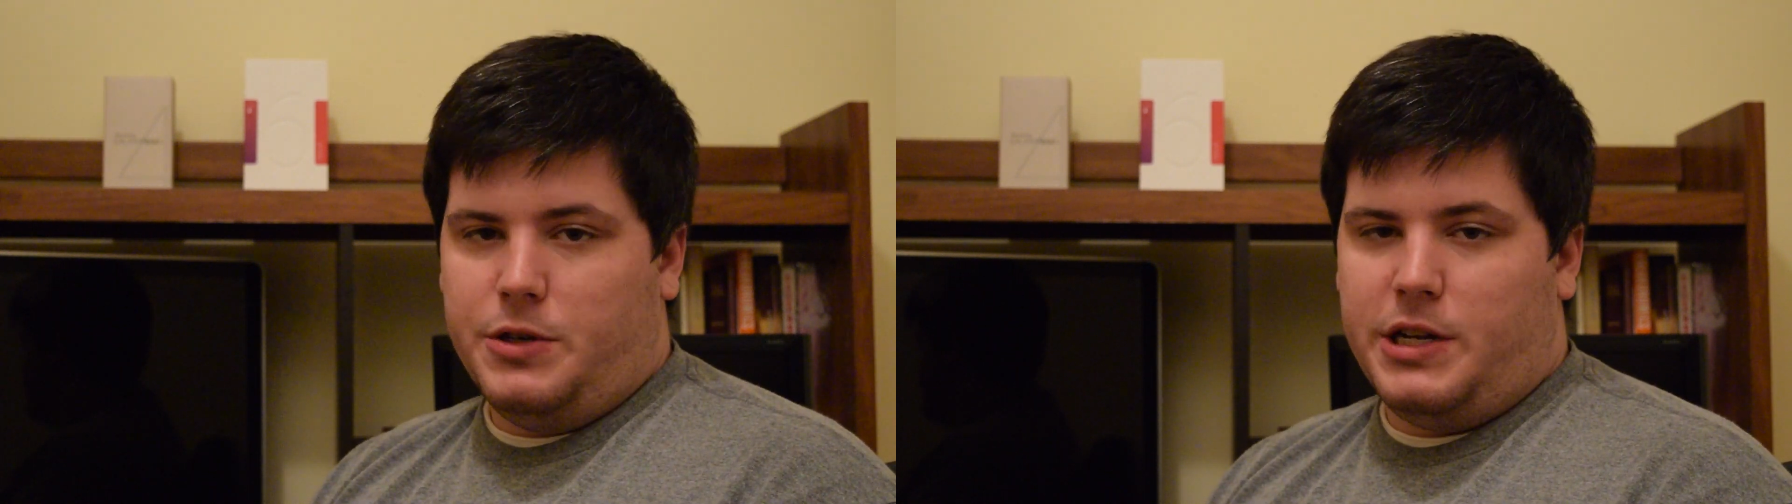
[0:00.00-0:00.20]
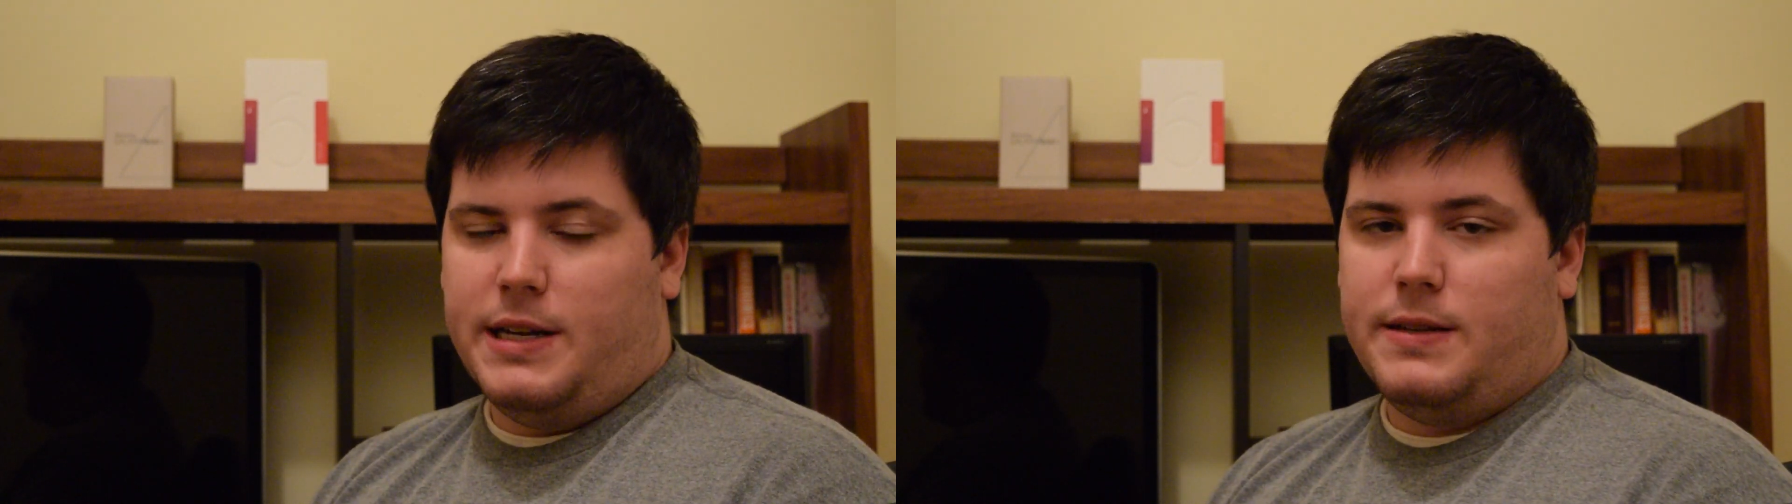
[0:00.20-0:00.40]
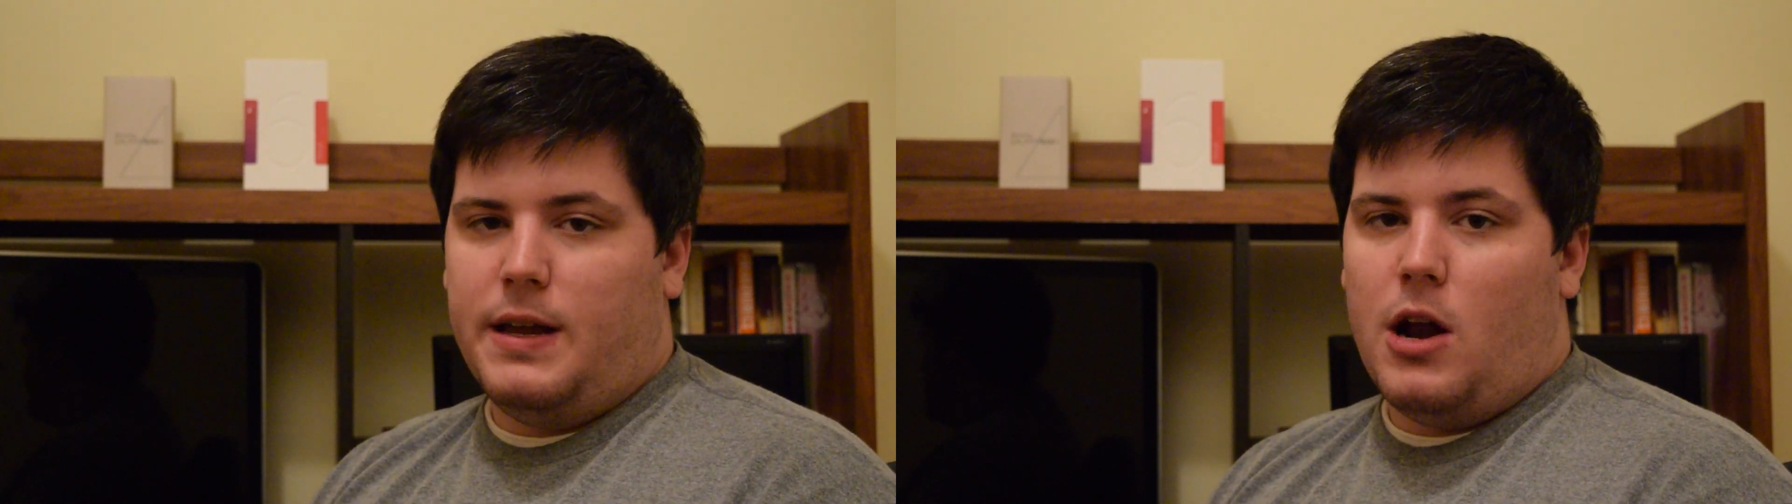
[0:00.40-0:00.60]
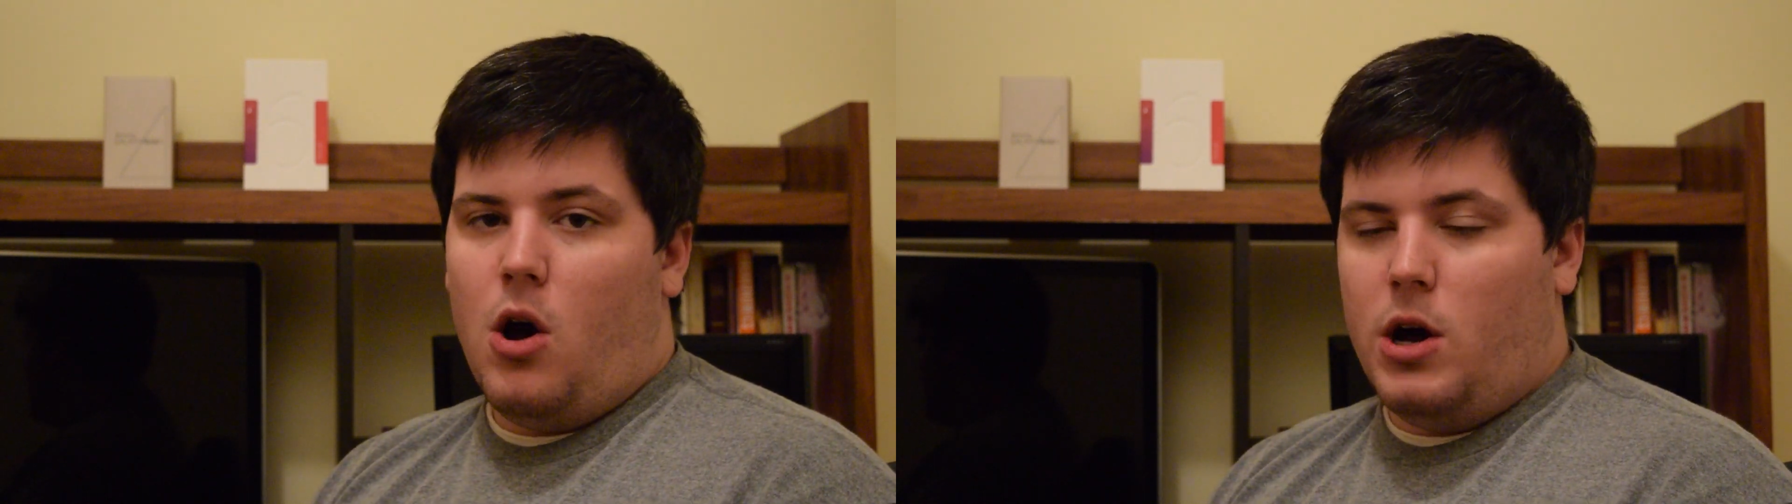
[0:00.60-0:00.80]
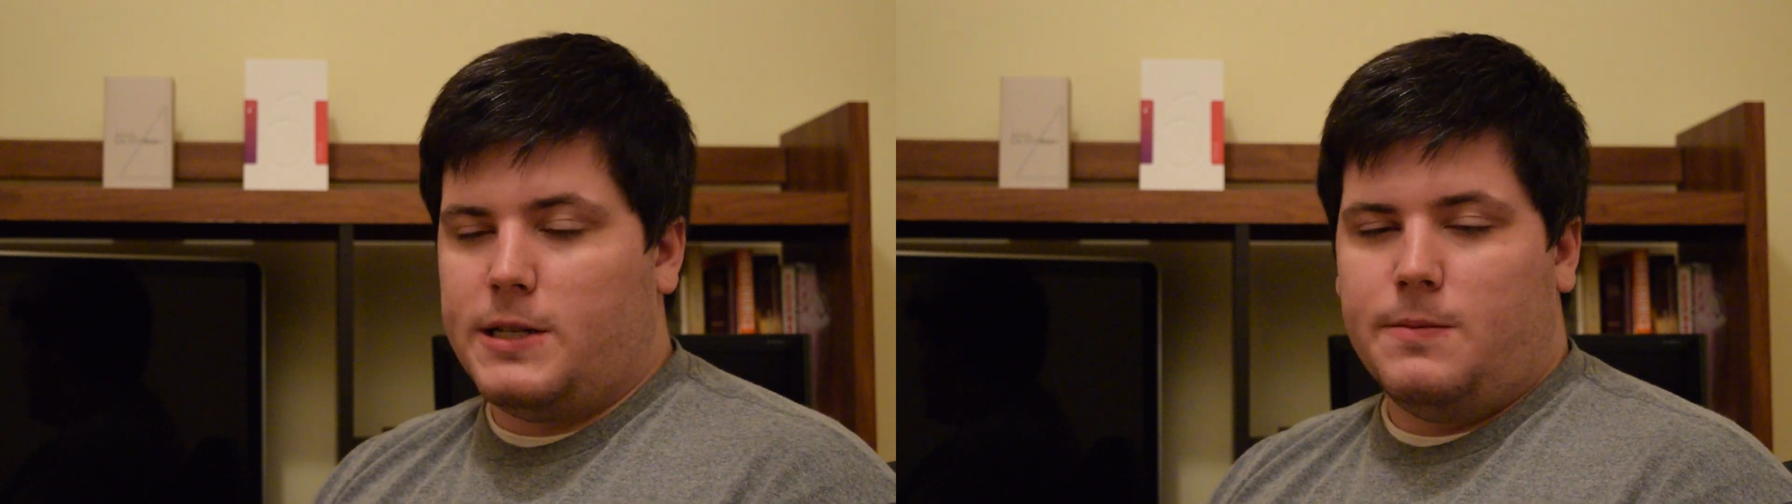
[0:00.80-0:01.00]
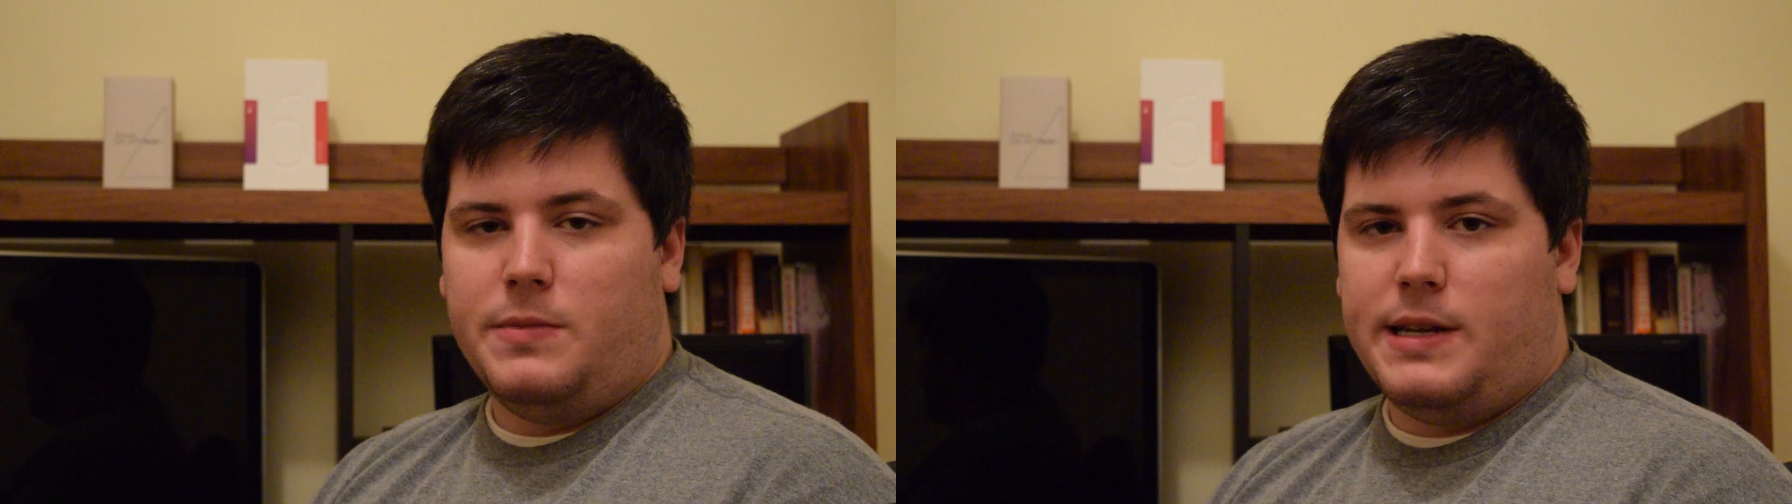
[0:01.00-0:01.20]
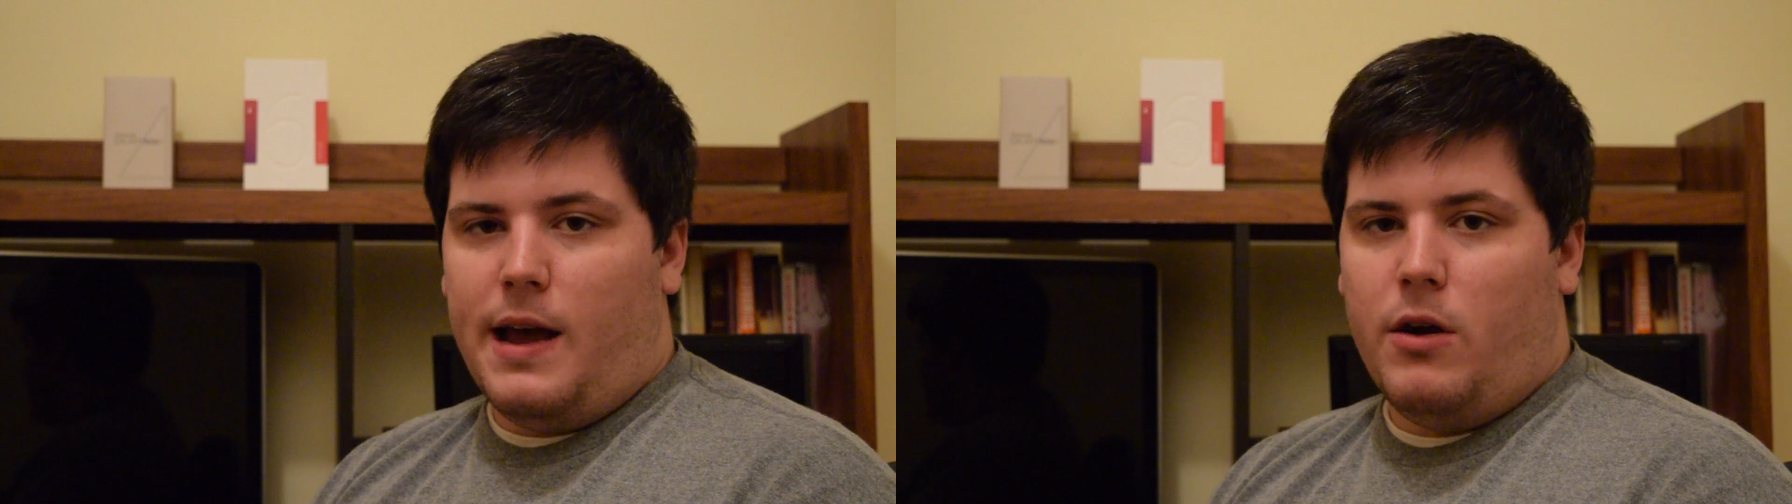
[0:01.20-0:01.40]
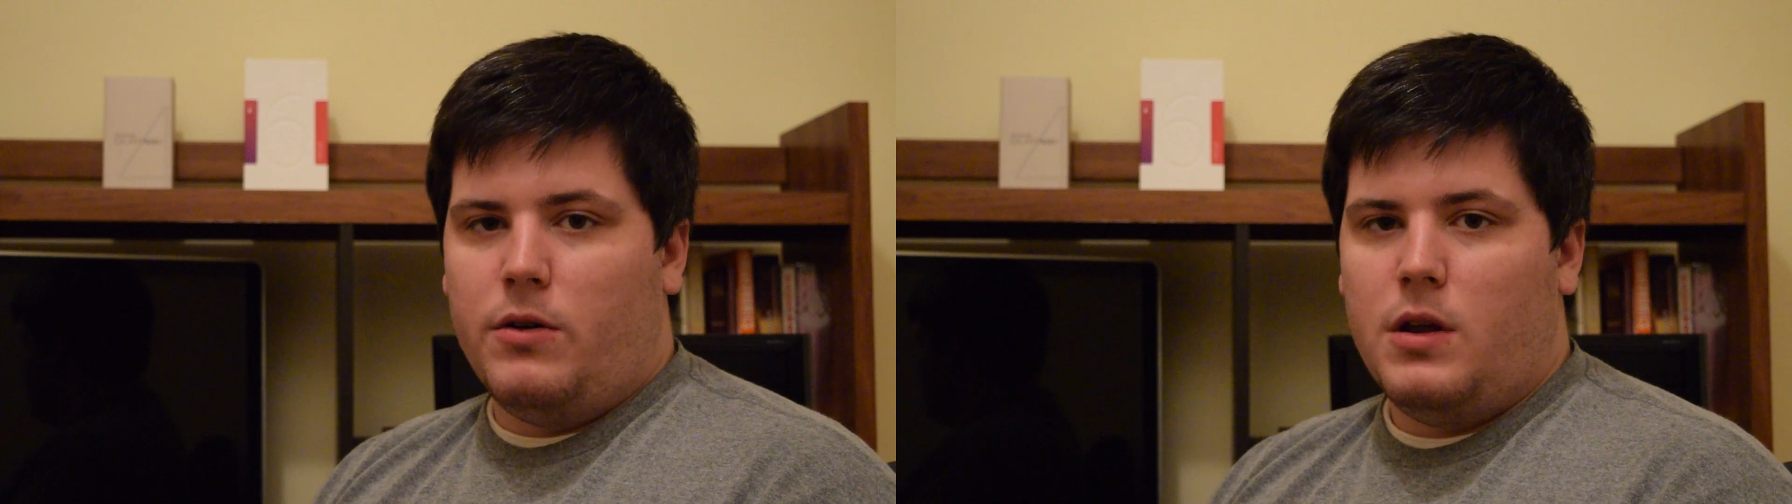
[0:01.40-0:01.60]
which gives it awesome
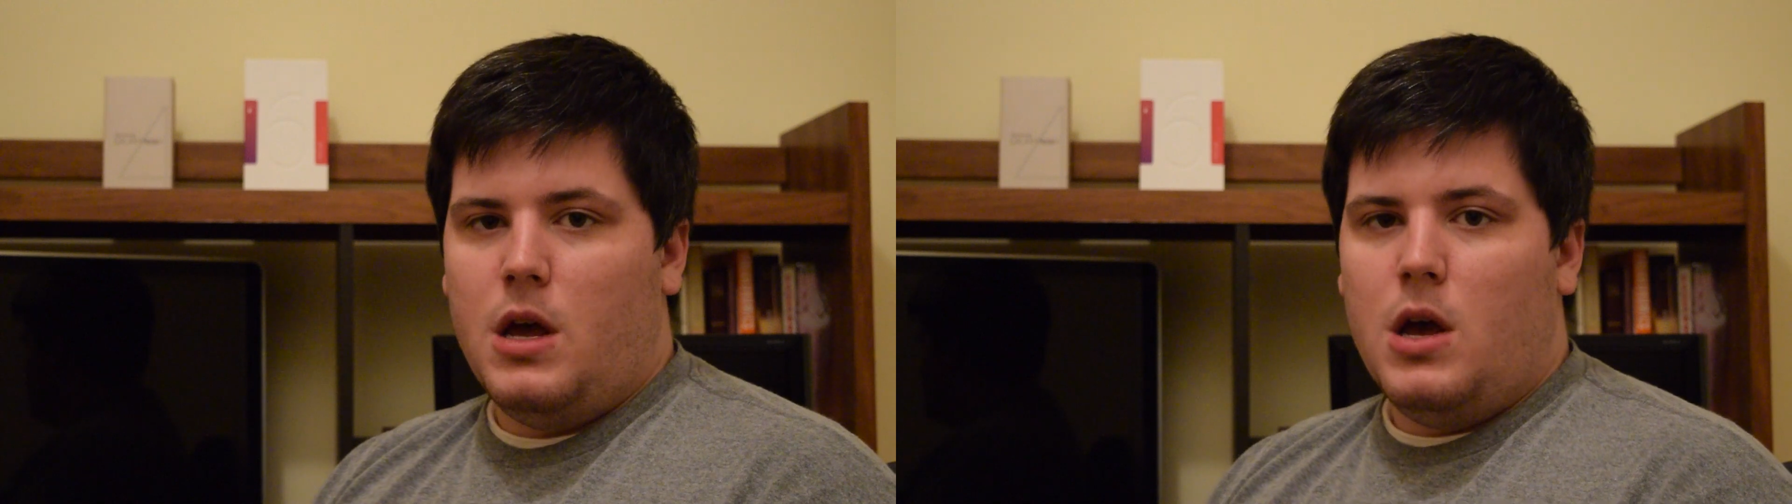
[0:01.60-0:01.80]
sound,